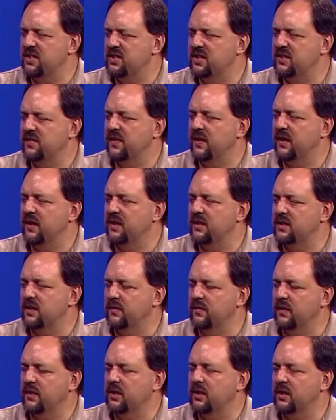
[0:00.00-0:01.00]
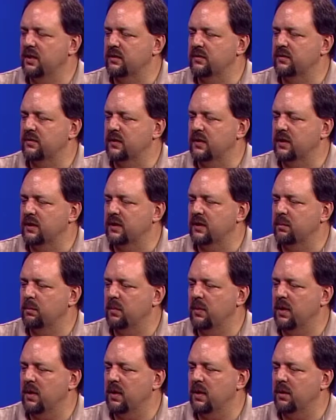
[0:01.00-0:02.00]
it's very difficult for
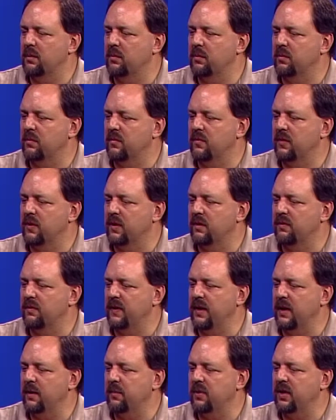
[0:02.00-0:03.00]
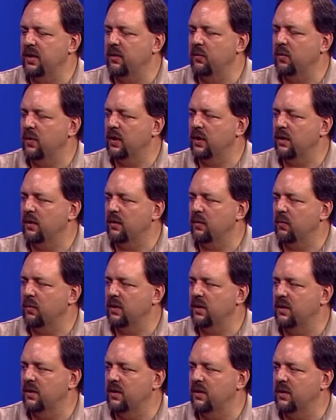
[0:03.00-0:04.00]
a family
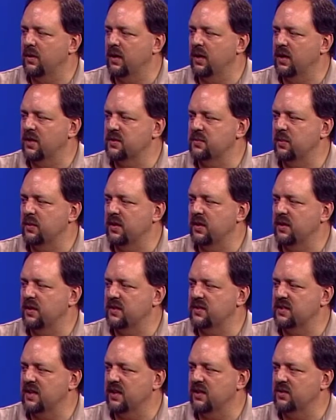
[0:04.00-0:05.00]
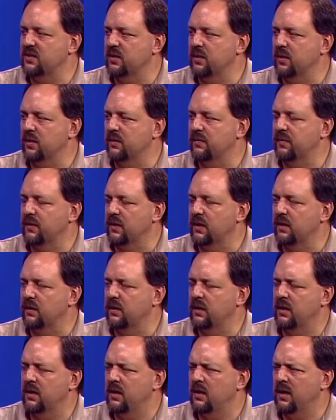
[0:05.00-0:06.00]
when the husband is on tour for.
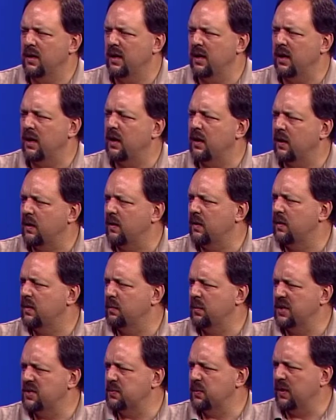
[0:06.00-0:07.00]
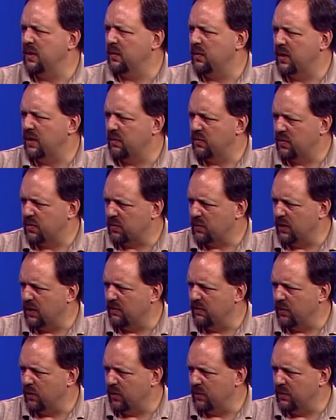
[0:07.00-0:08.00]
It must be like 3
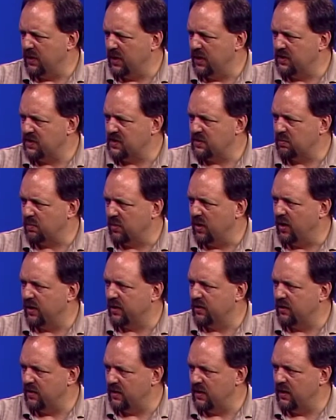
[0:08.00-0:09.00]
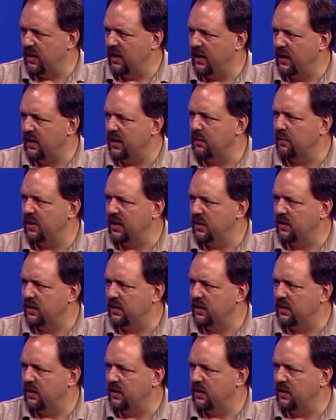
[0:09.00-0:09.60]
or 4 months, longer than that. I mean,